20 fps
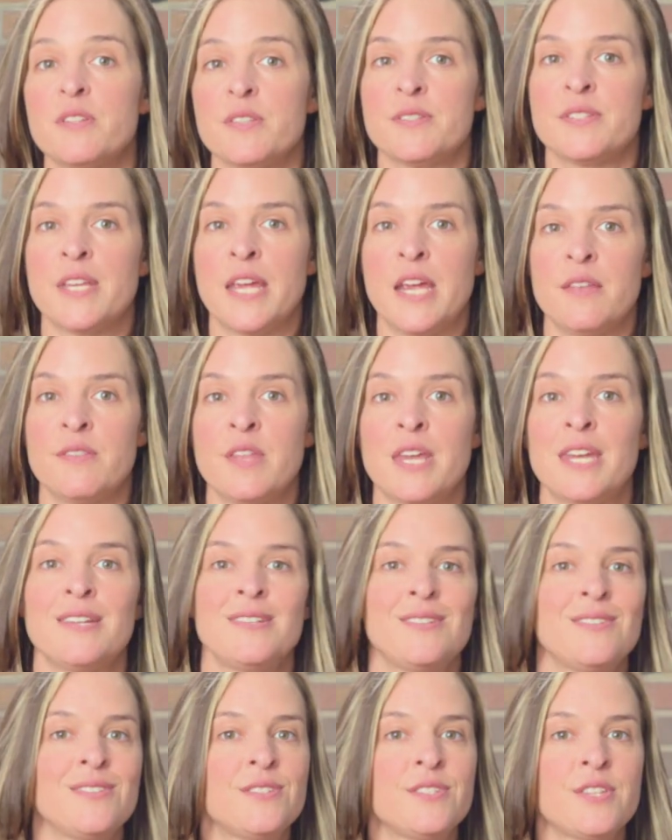to say that
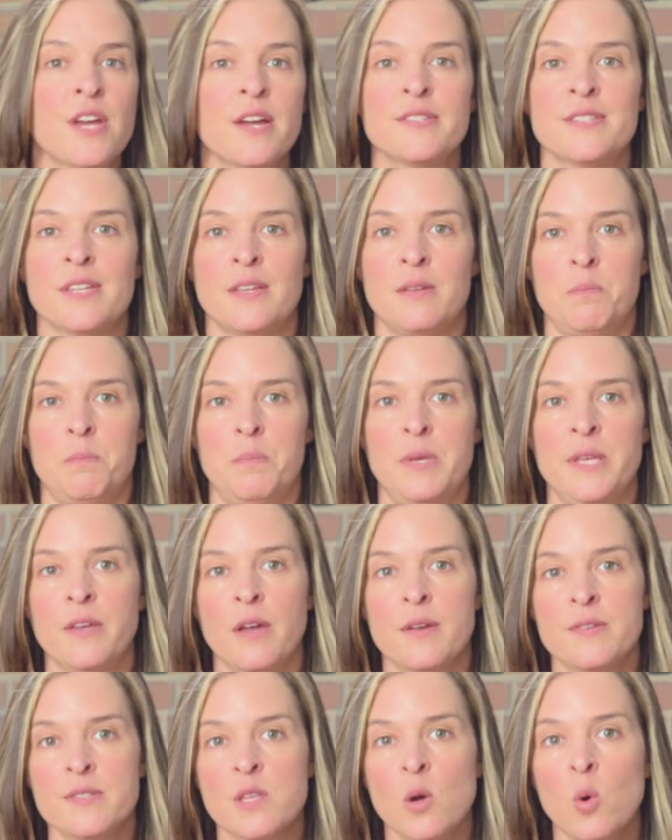it doesn't,
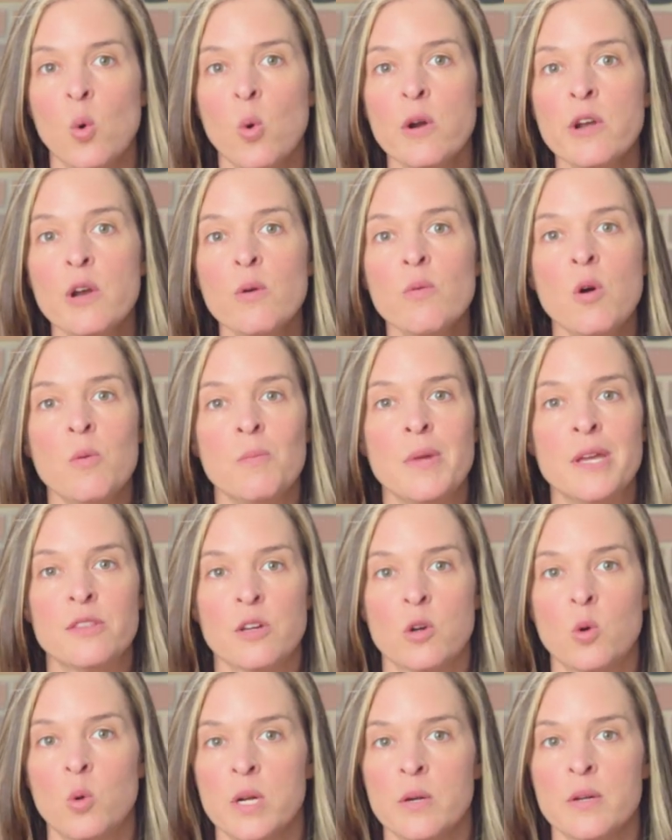because the order won't make the
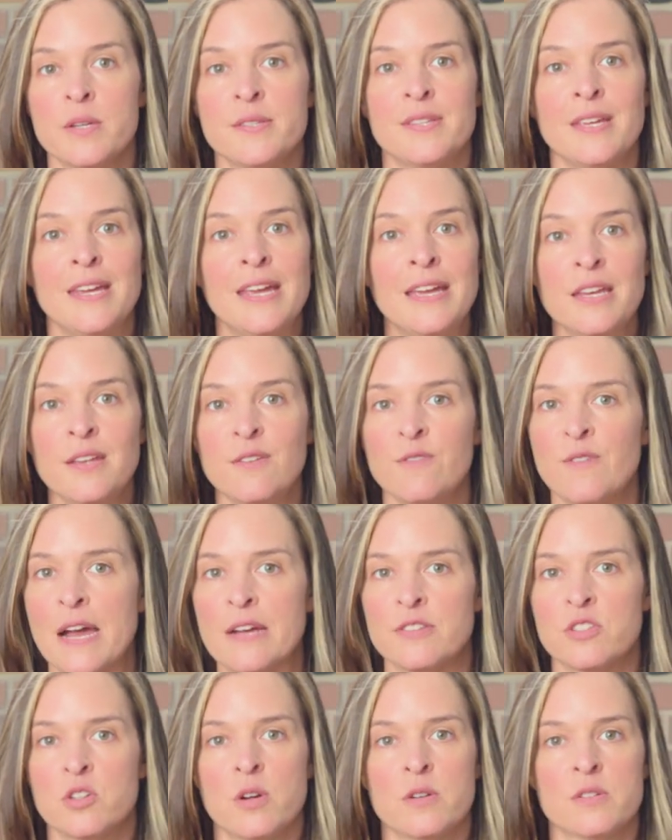queries any
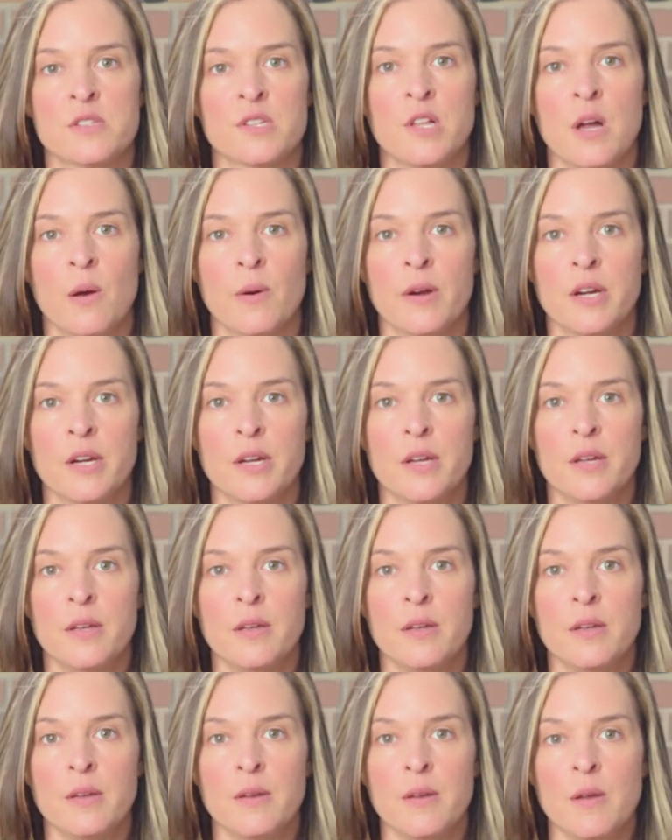faster or slower,
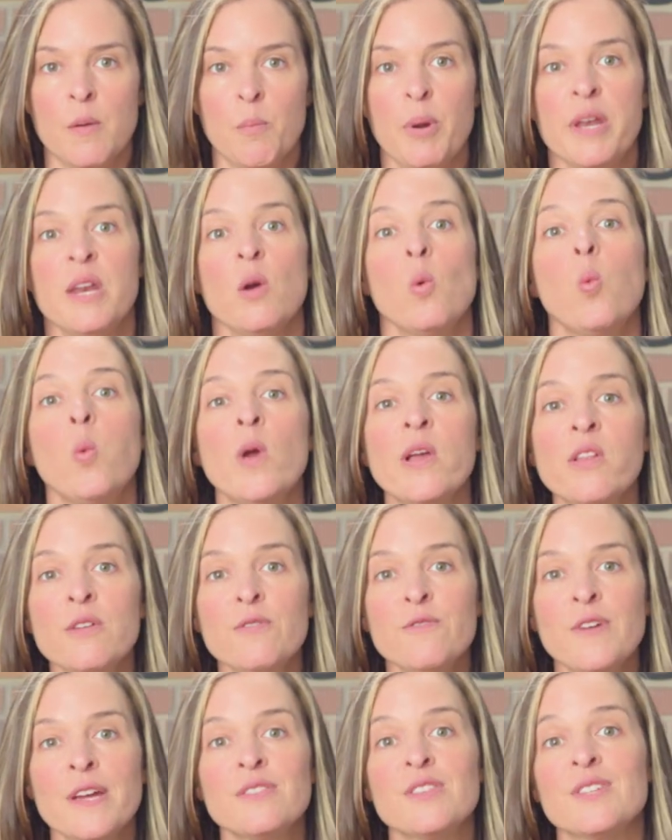but it will
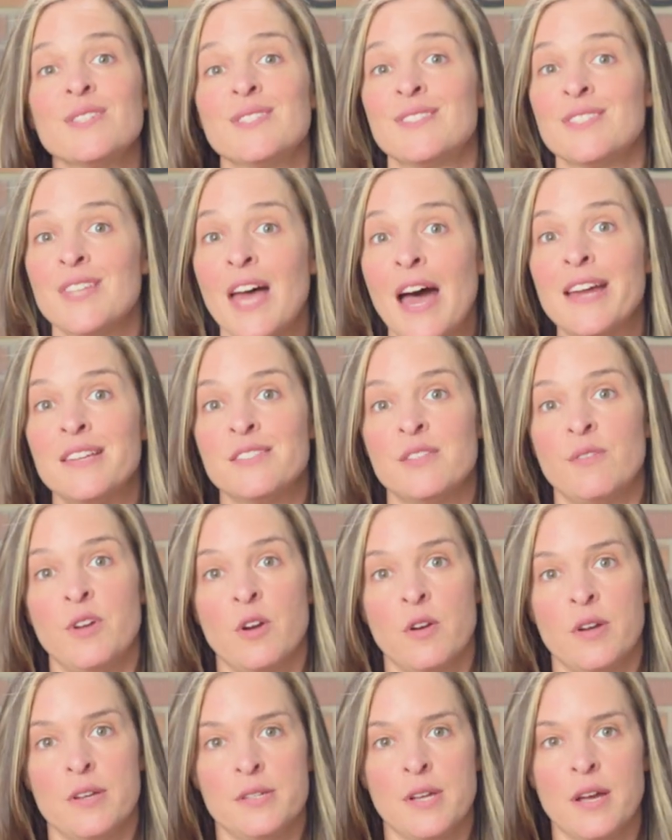affect the size of
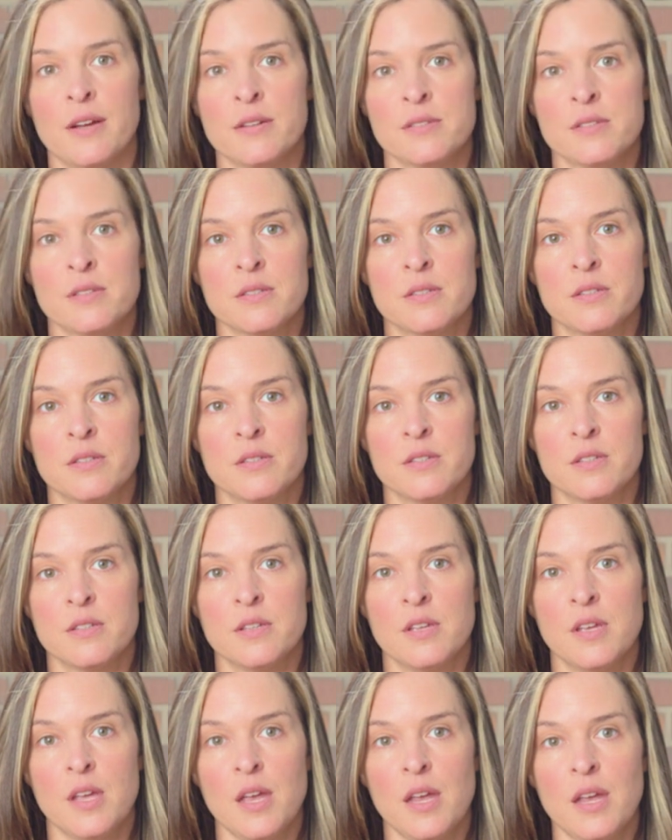your index.
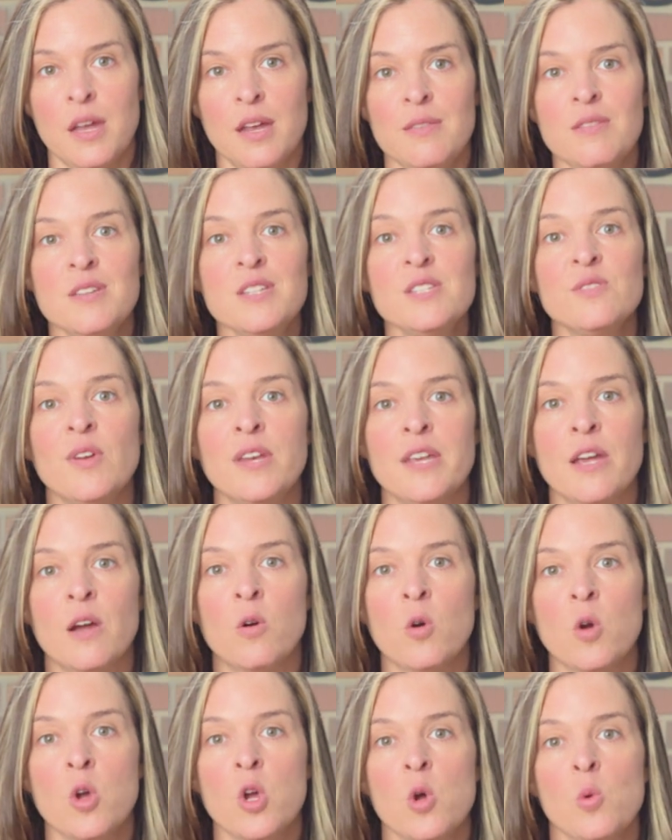In this
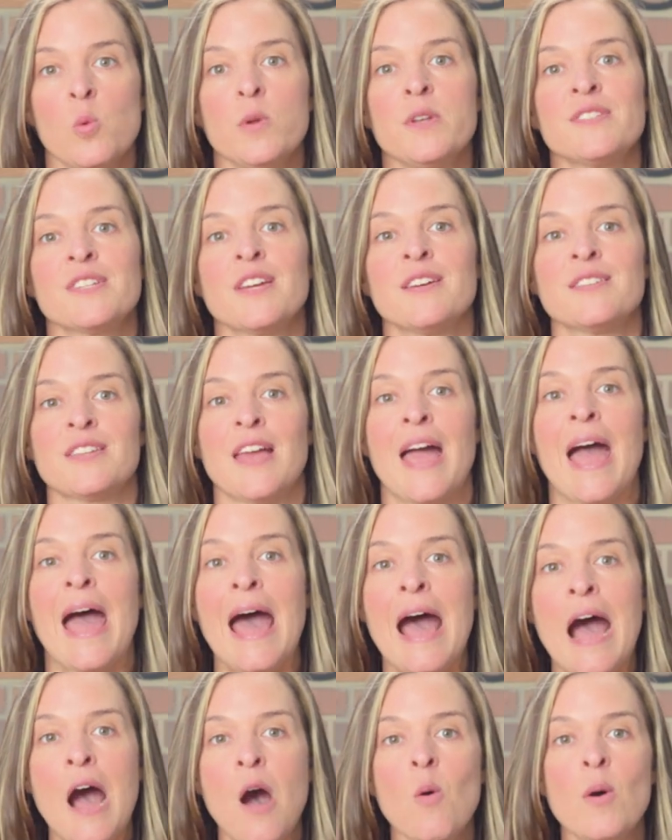video, we'll discuss
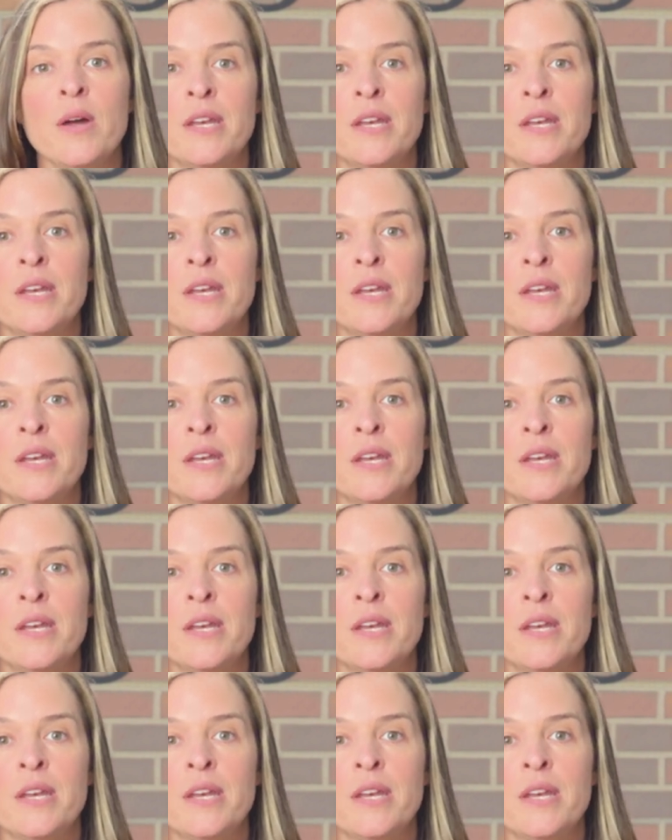how